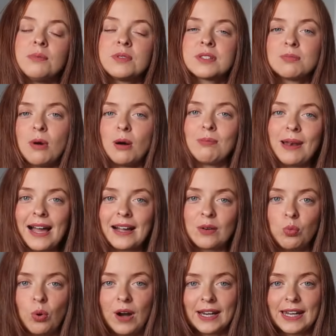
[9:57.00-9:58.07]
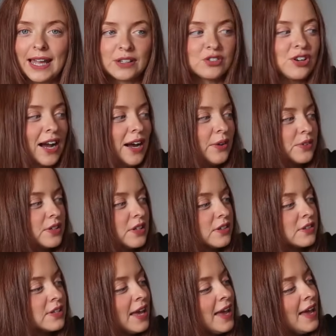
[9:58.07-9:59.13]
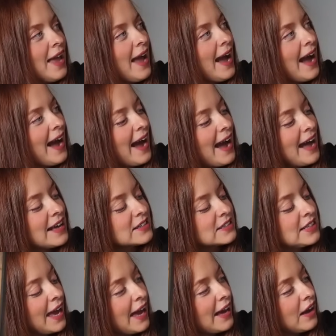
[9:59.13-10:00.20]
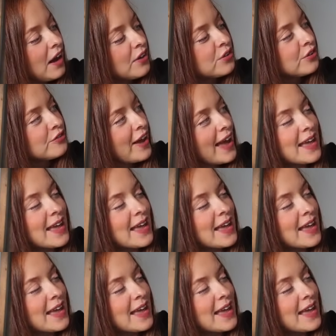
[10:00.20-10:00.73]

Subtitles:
smart black wide leg trousers. And yeah, I thought for